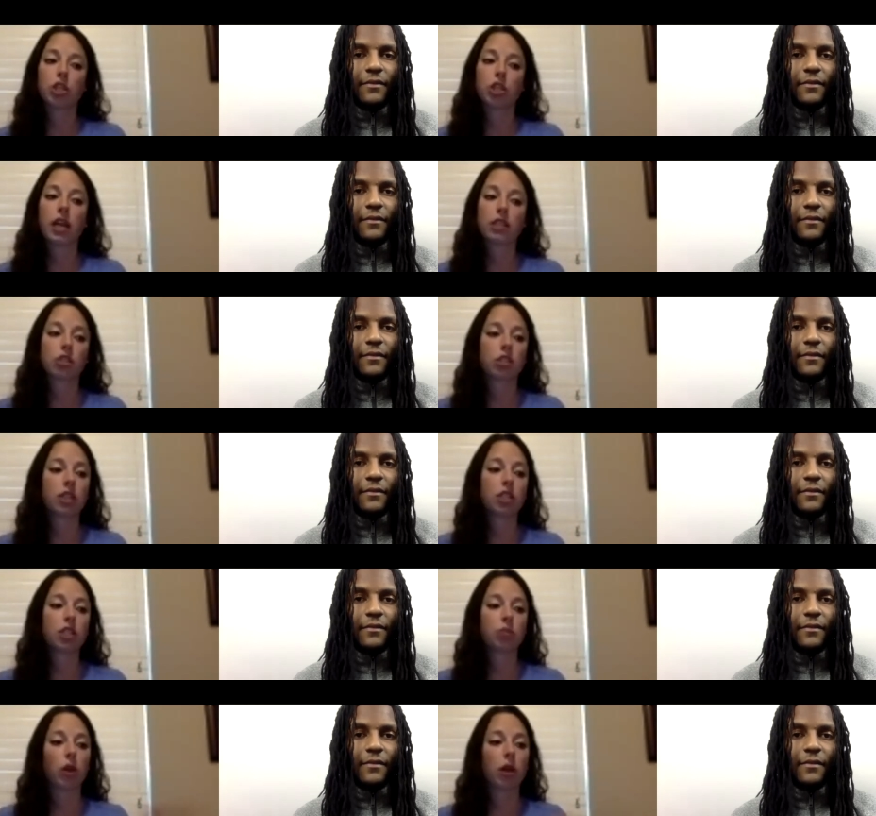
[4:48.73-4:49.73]
Speaker 1: and answer
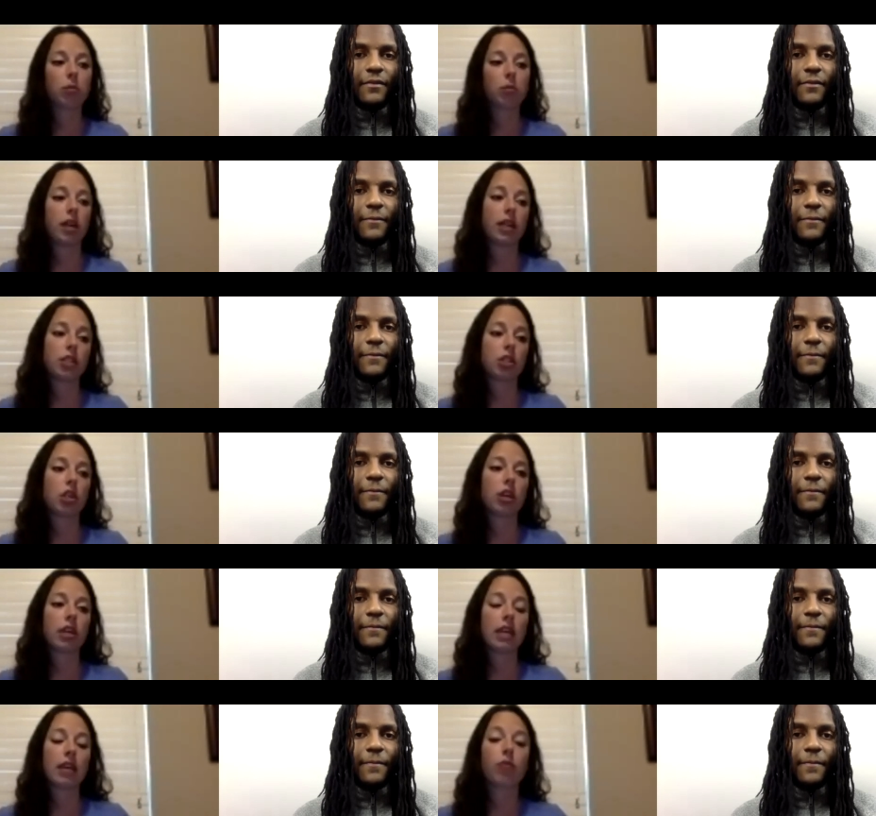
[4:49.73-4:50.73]
session, we're able to answer
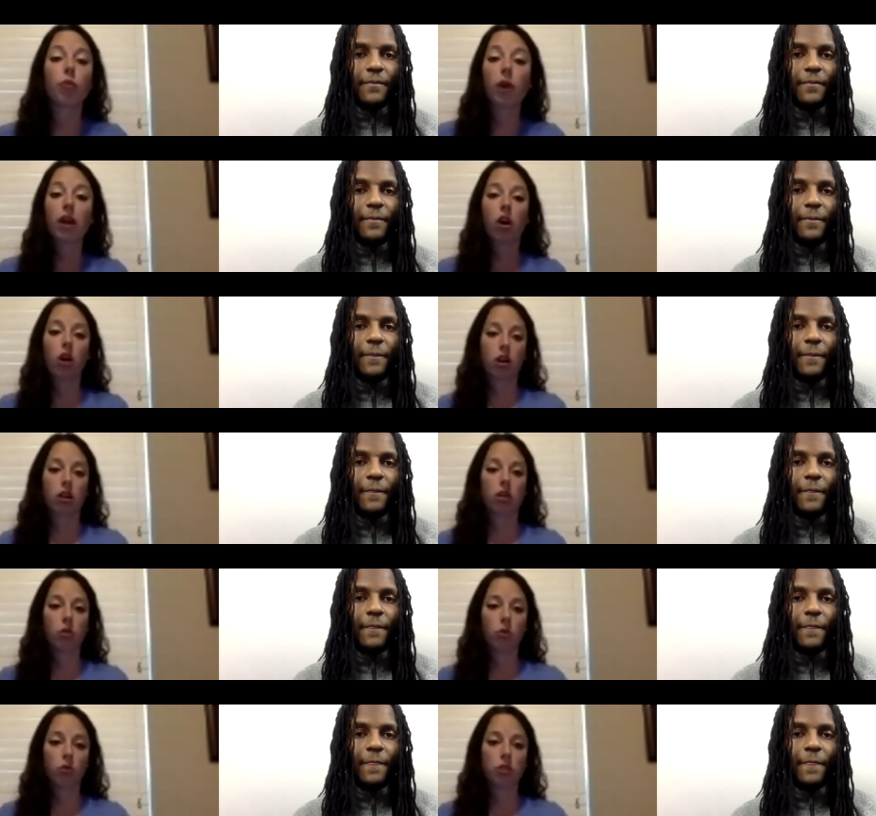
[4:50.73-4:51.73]
and give away our
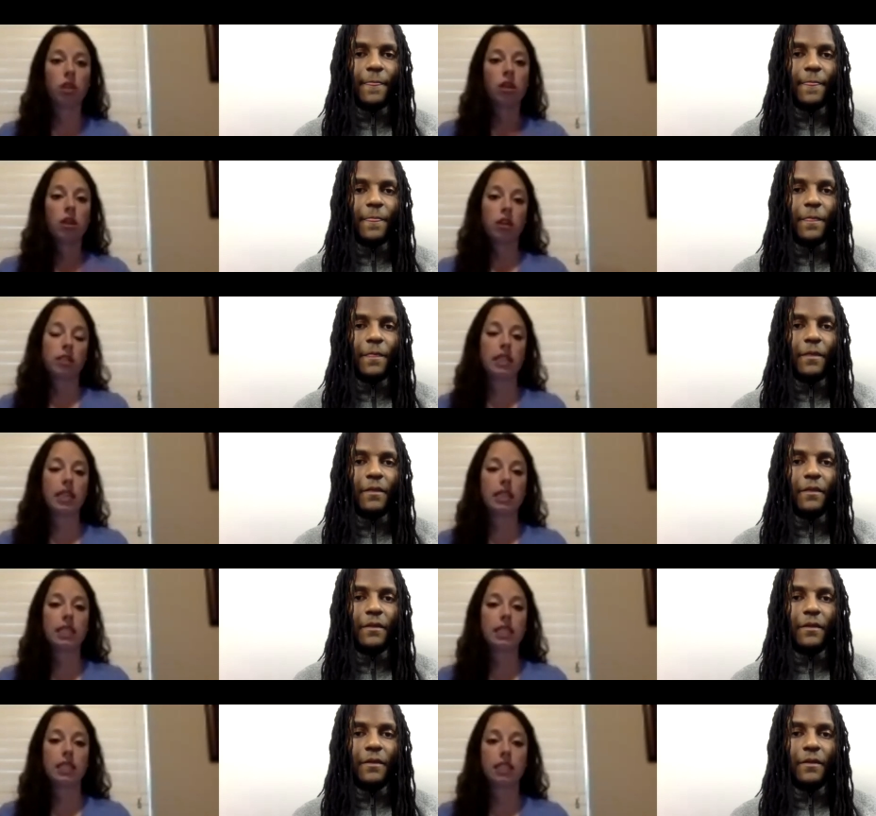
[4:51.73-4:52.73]
old
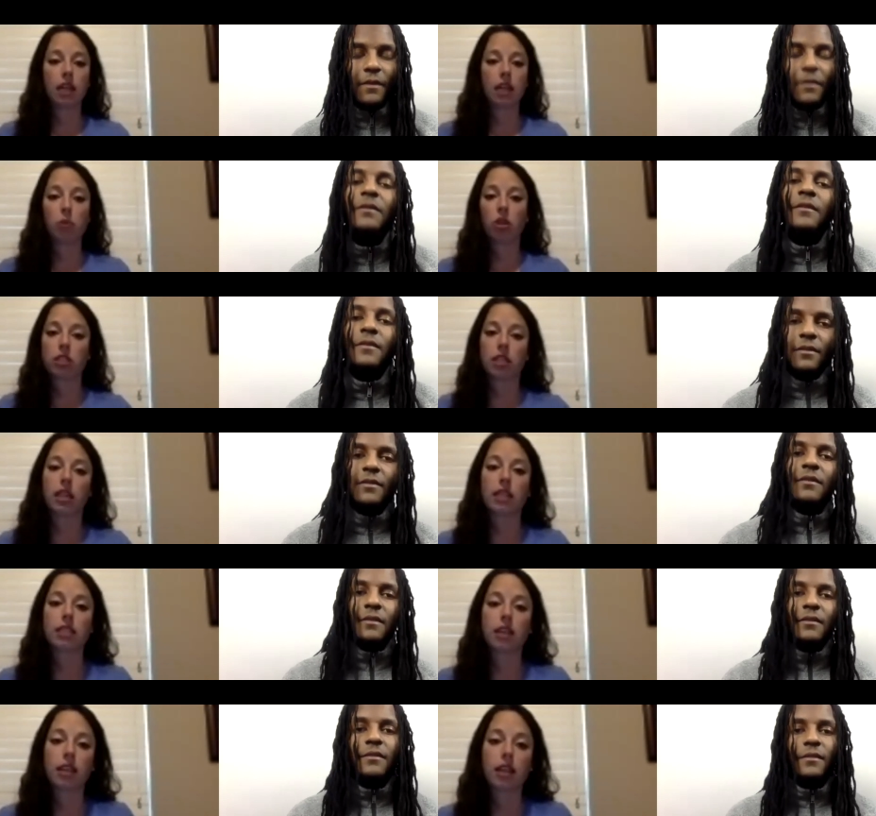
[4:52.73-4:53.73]
DAT study books and things
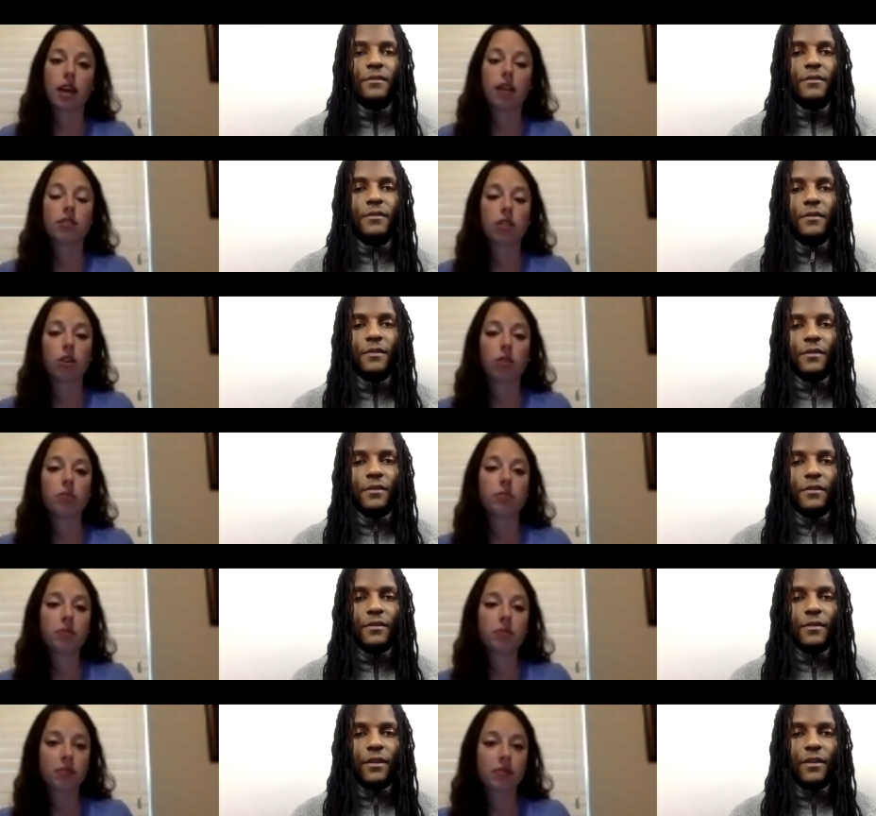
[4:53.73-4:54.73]
like that. So
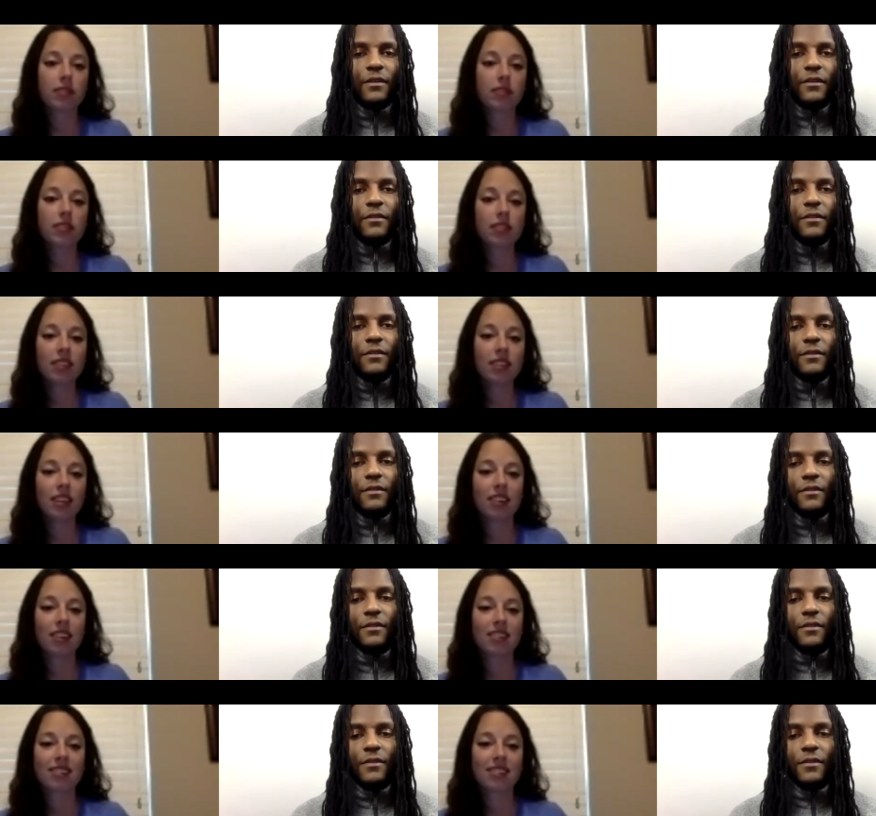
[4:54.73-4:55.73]
Speaker 2: nice.
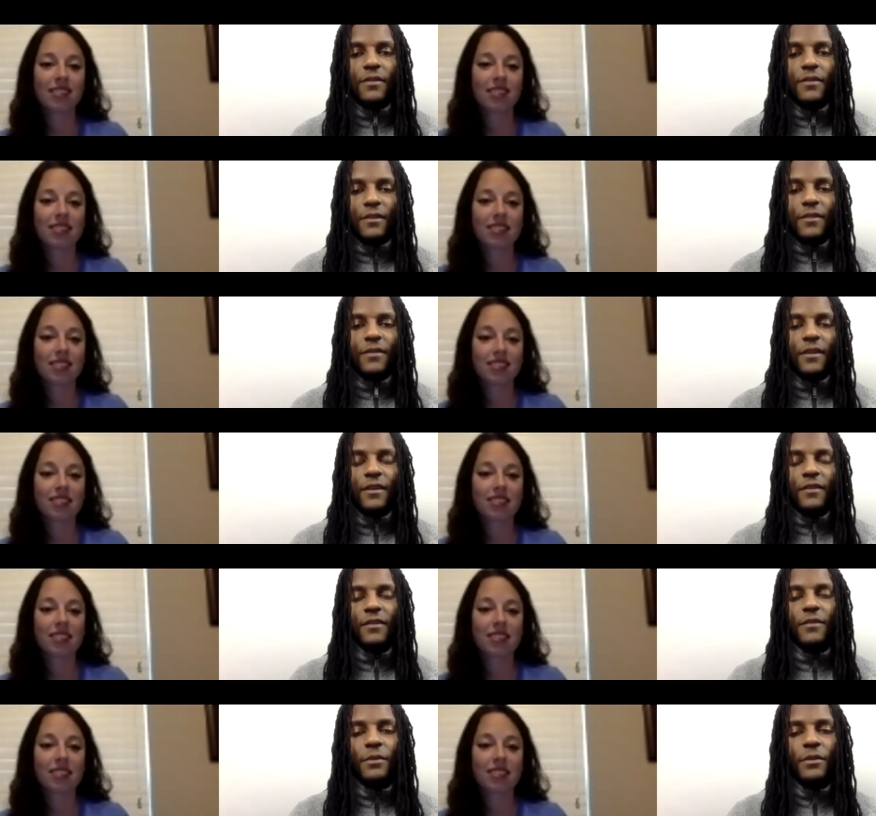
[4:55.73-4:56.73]
Nice.
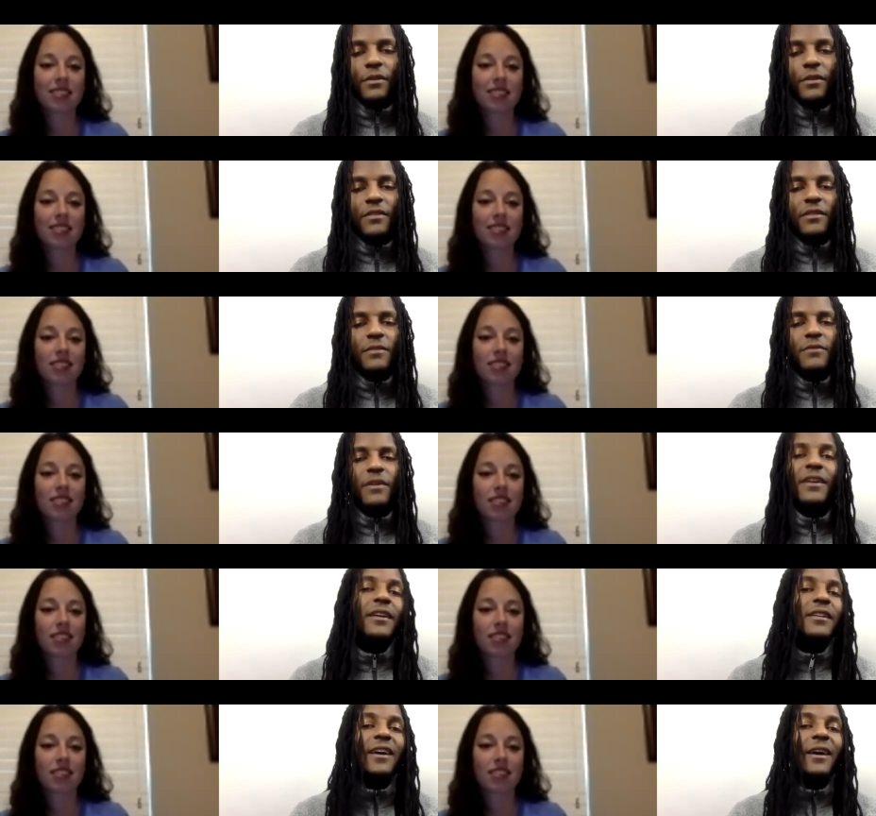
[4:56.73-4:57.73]
That's pretty good. It seems very
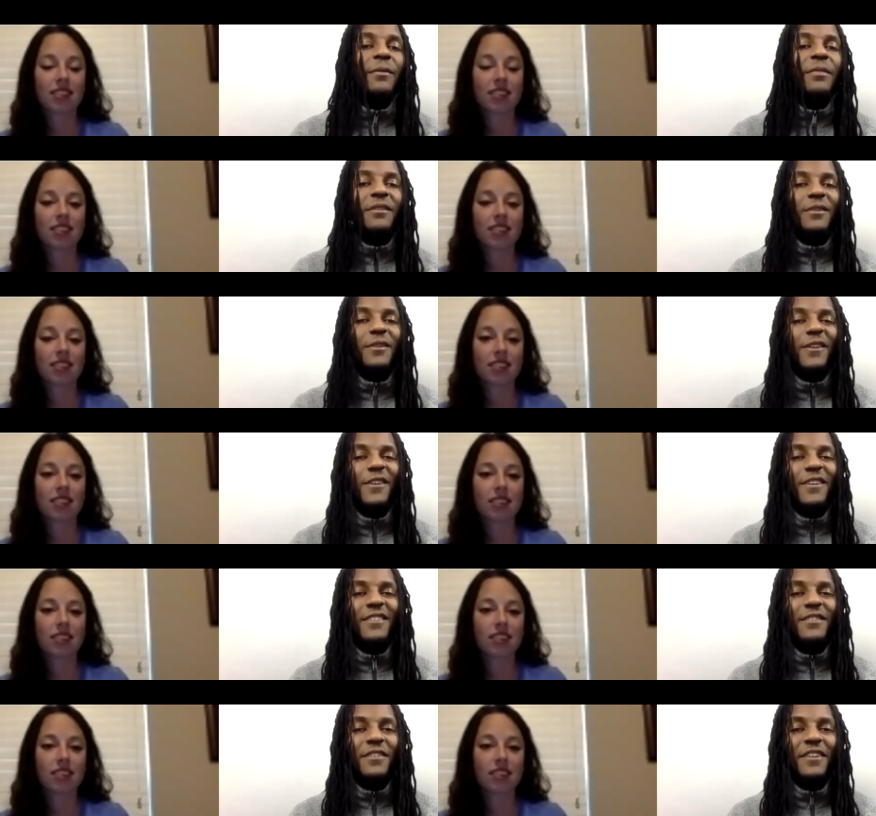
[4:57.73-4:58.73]
in depth. You know,
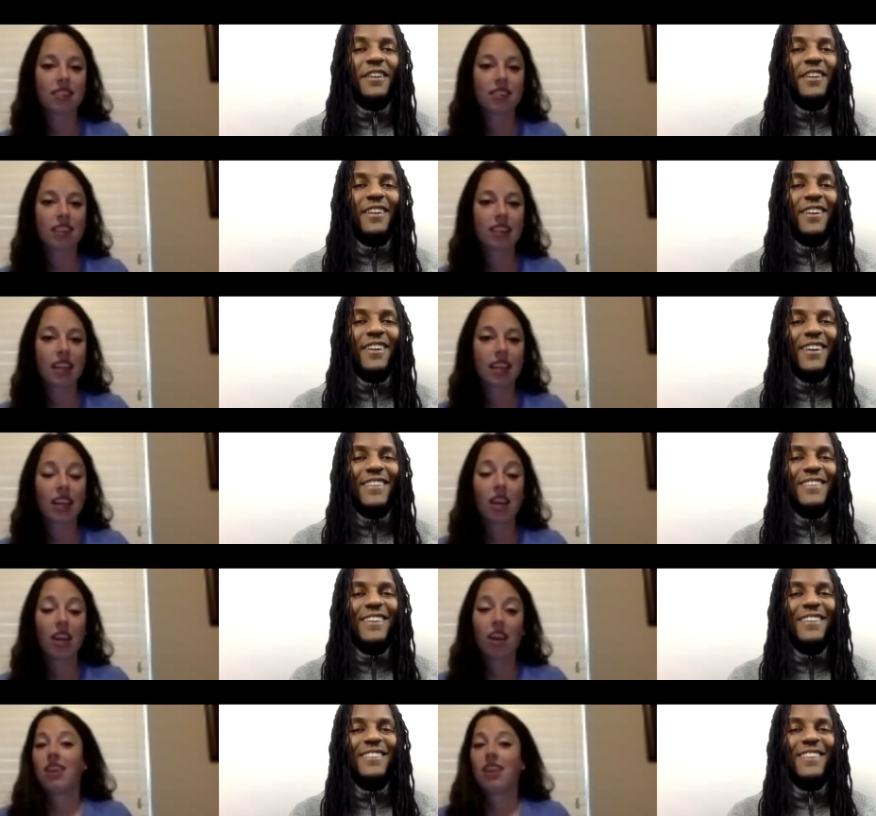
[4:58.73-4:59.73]
it's a very uh,
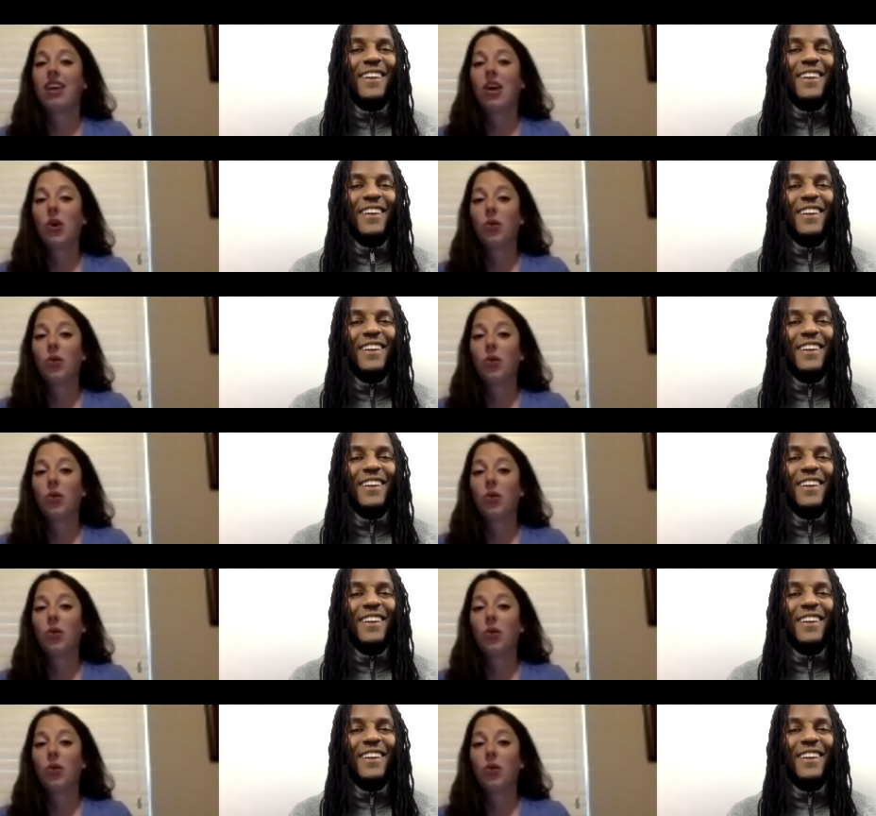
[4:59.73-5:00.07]
intense day.